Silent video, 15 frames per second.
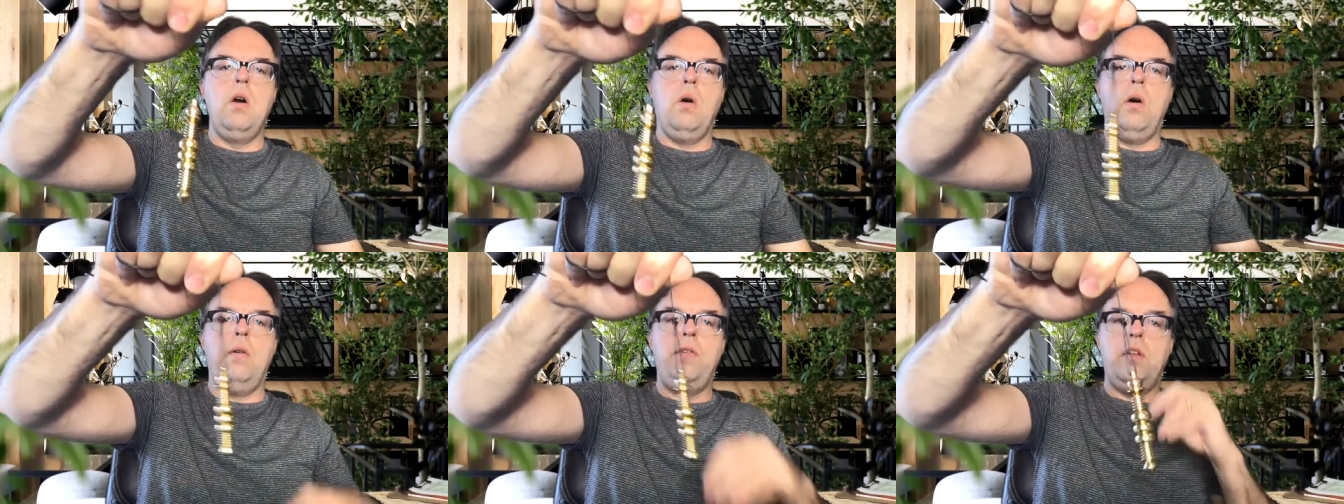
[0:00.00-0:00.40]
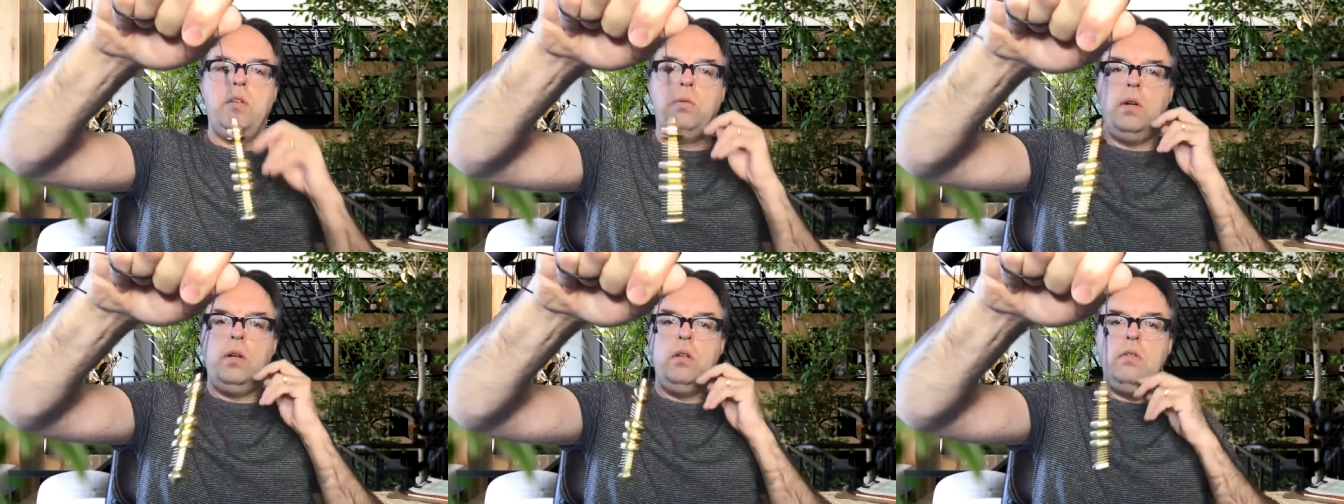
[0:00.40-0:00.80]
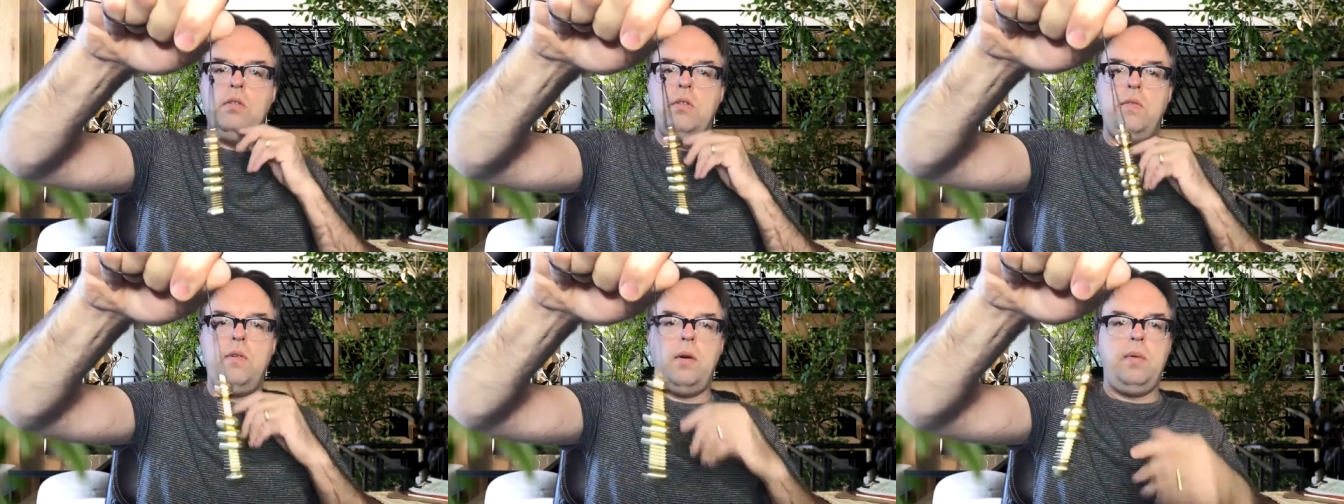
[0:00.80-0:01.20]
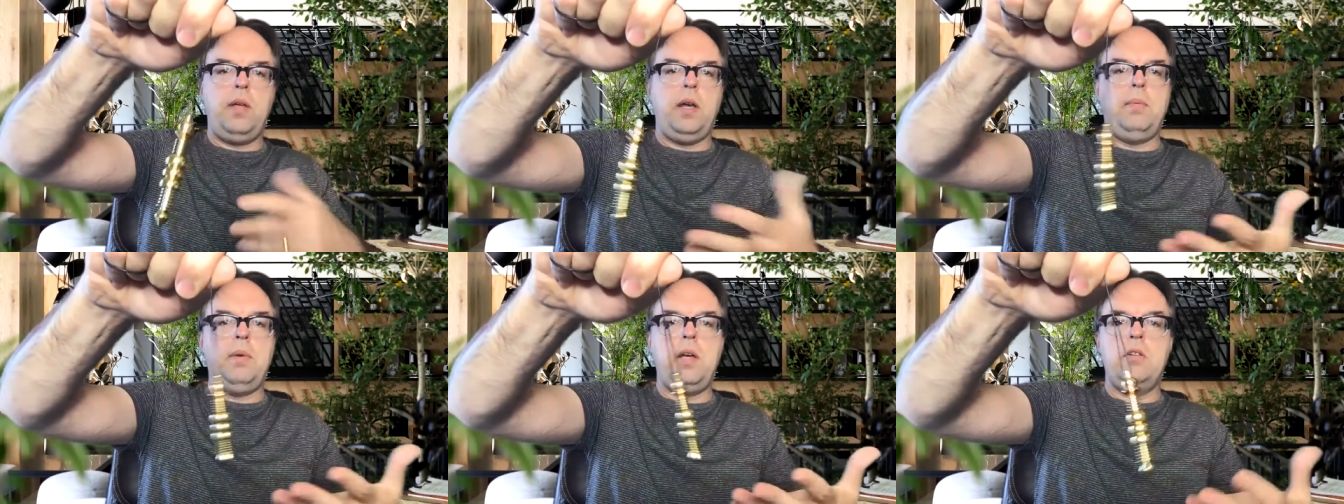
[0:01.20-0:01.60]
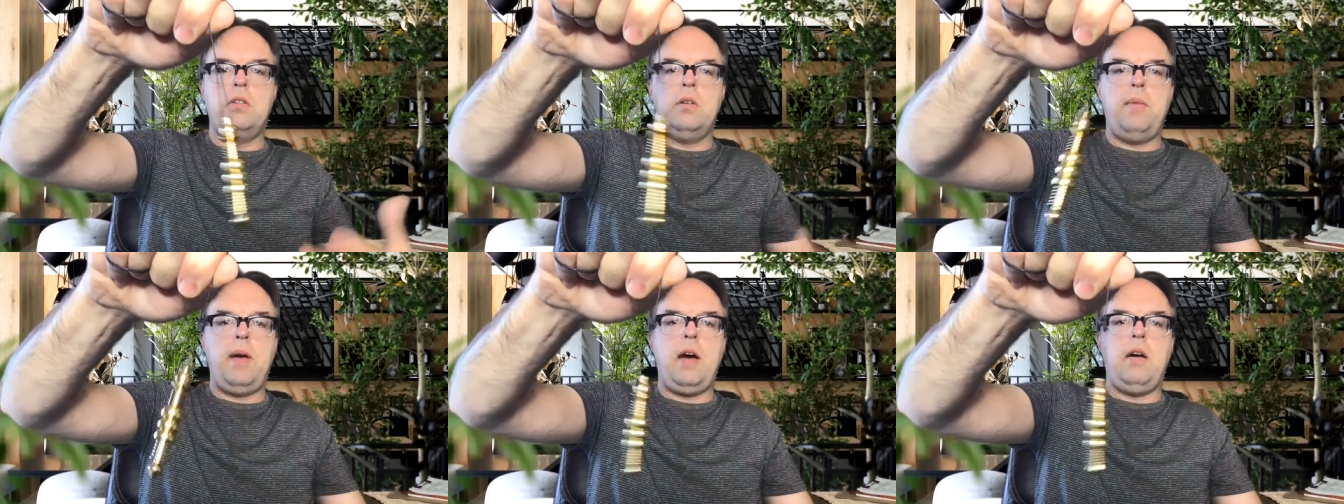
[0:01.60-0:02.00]
Or if you just want to use it for like
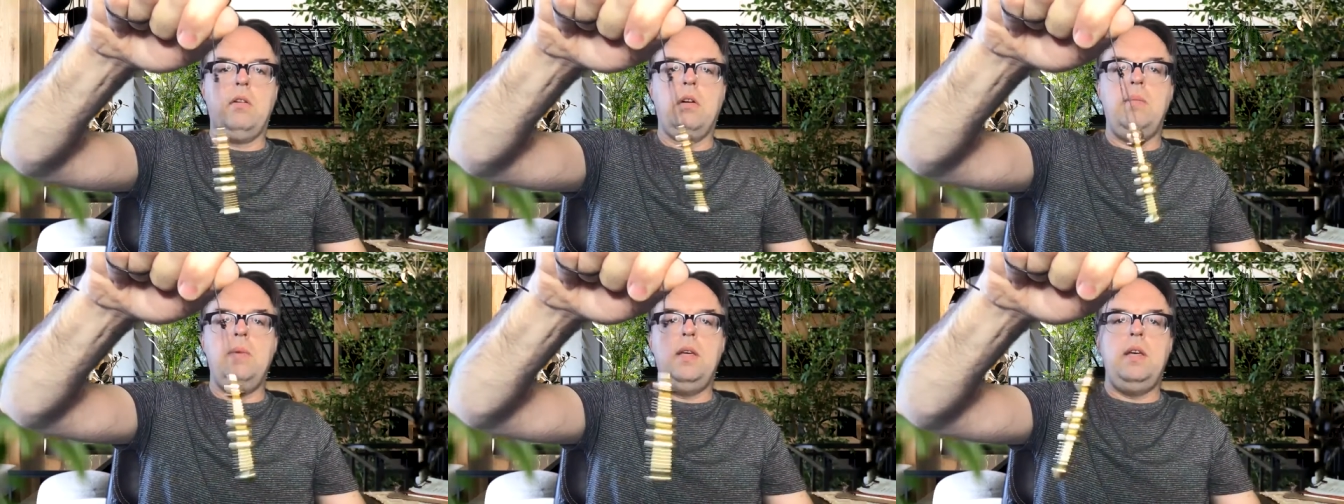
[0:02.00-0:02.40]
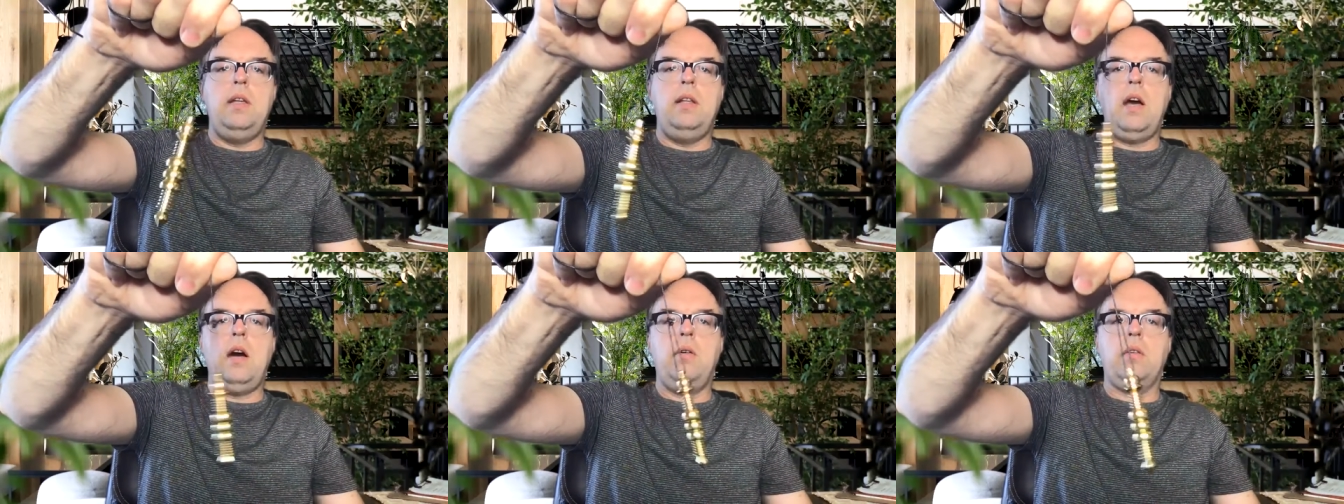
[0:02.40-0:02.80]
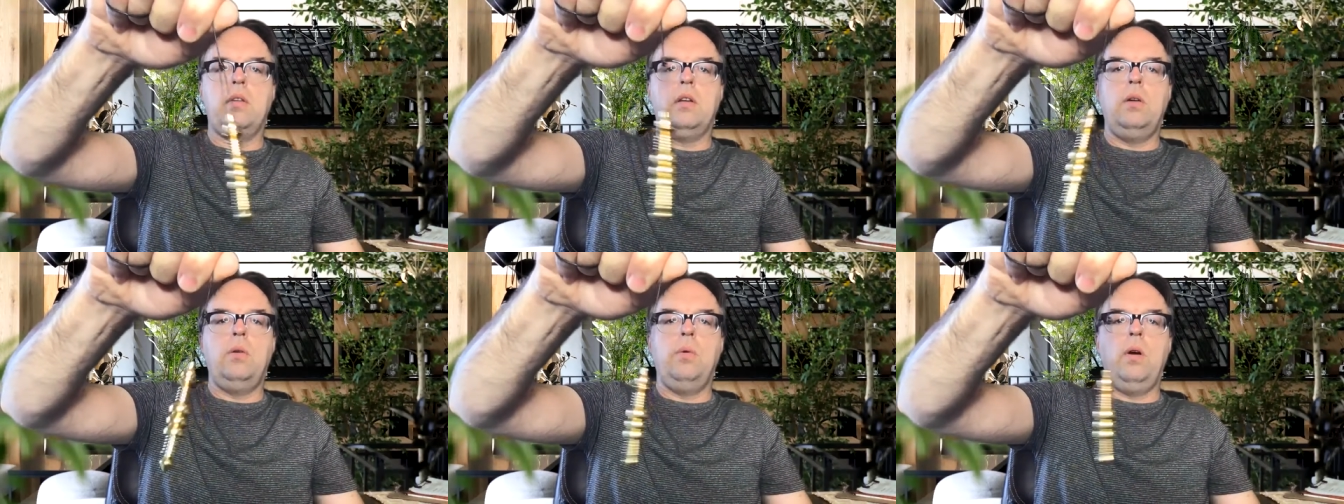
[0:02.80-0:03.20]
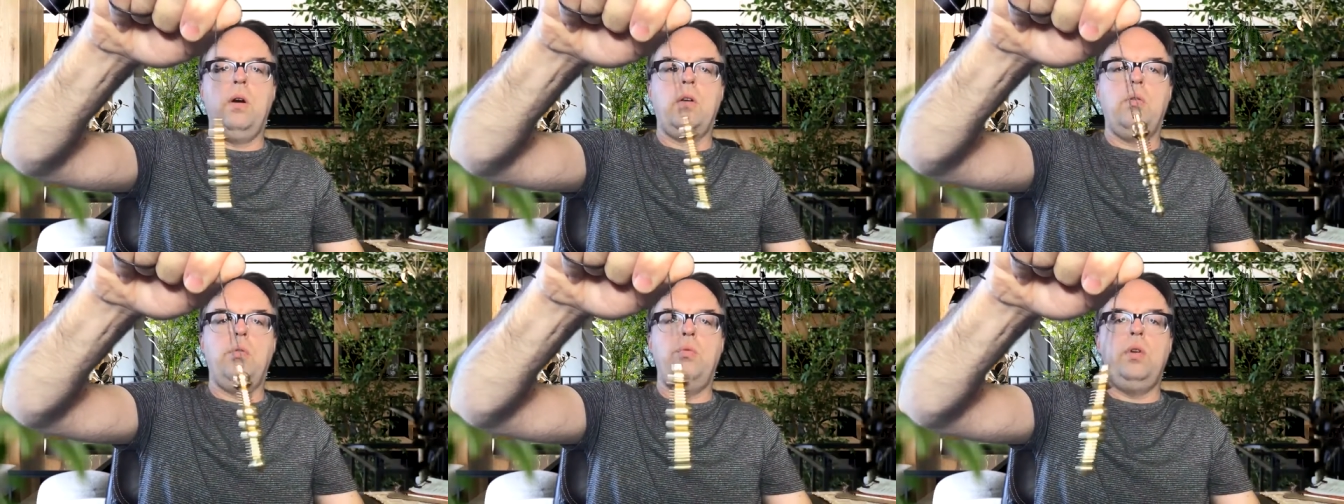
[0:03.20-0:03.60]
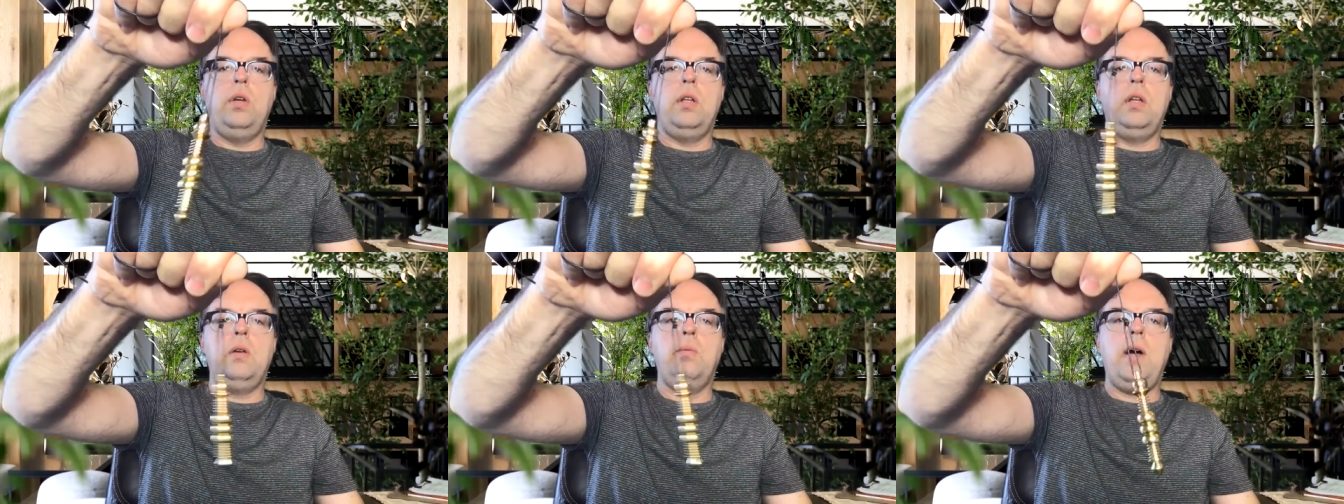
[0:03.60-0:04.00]
pendulum alchemy, now it's going to work
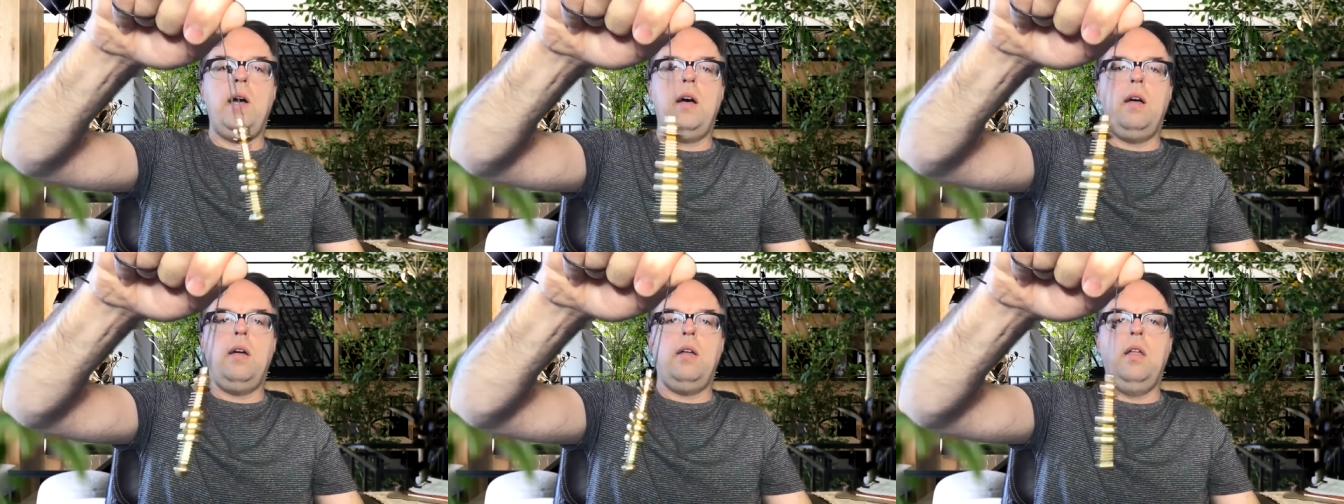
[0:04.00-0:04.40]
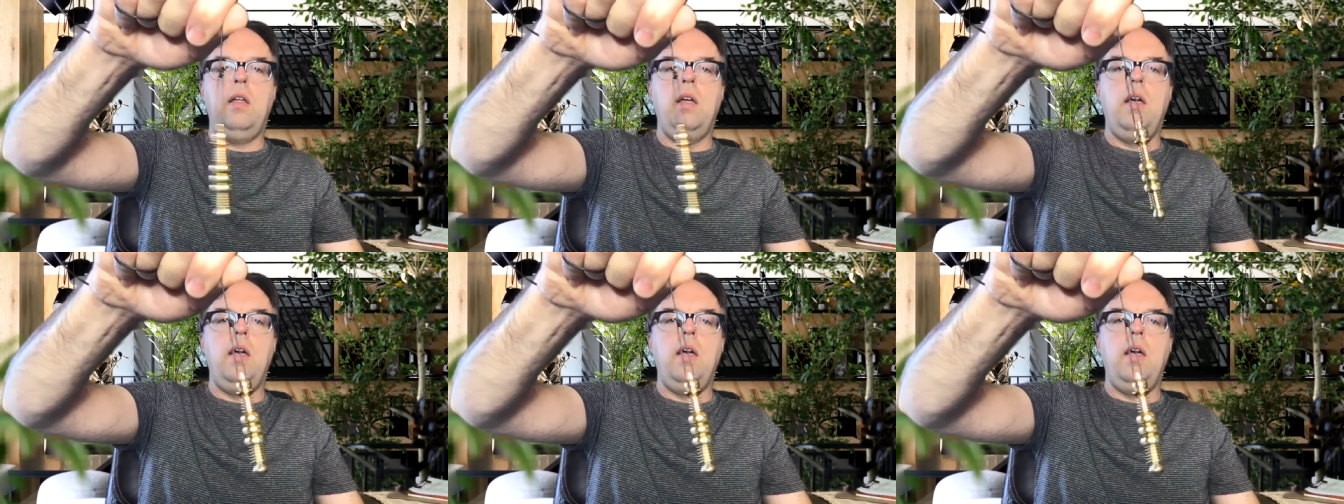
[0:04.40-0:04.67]
really well.